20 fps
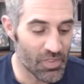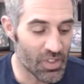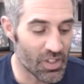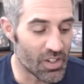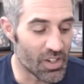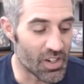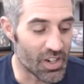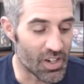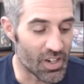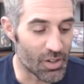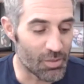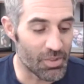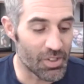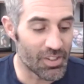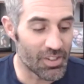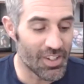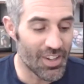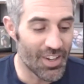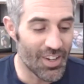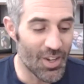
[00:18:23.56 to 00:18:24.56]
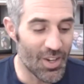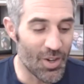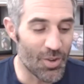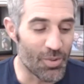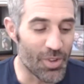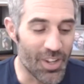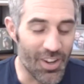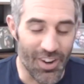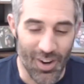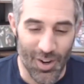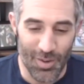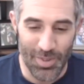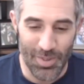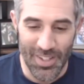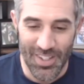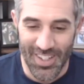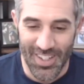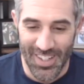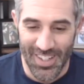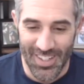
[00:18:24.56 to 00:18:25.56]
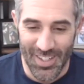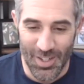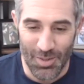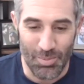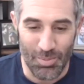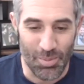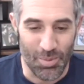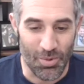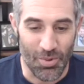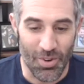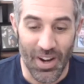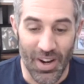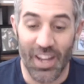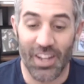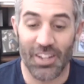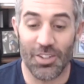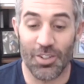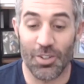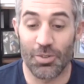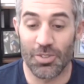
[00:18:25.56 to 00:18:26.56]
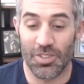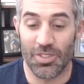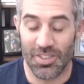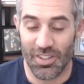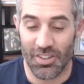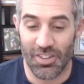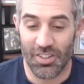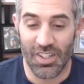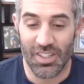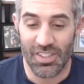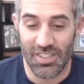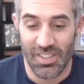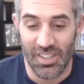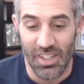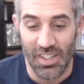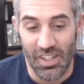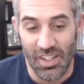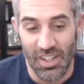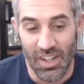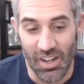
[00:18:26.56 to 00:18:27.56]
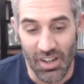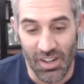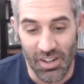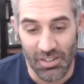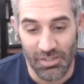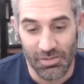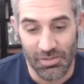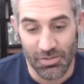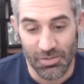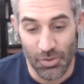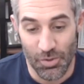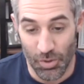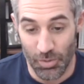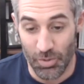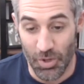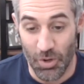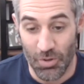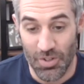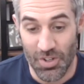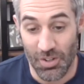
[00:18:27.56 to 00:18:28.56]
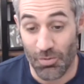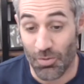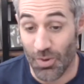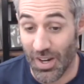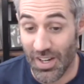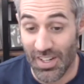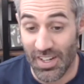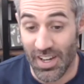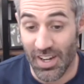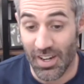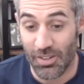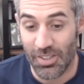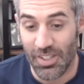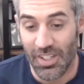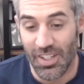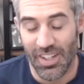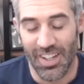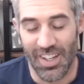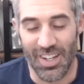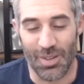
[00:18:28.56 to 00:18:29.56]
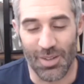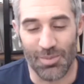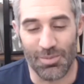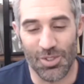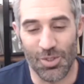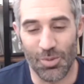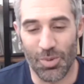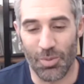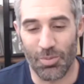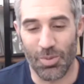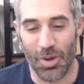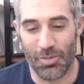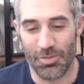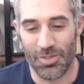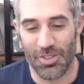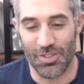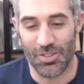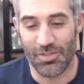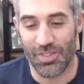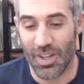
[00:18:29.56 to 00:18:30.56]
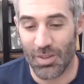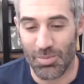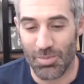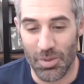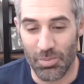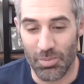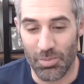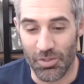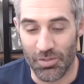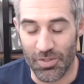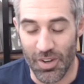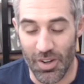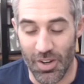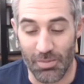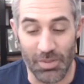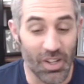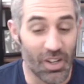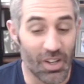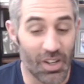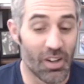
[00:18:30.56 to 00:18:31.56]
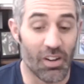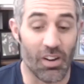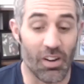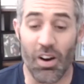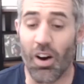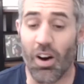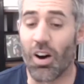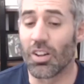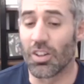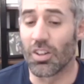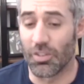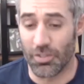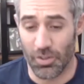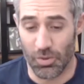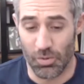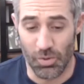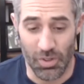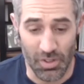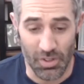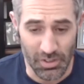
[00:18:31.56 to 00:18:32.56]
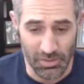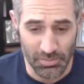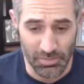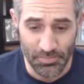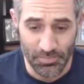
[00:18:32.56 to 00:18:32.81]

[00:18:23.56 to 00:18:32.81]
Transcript: Um, we are beginning a brand new series of group coaching right now. And I'm super pumped to invite people from all over the world.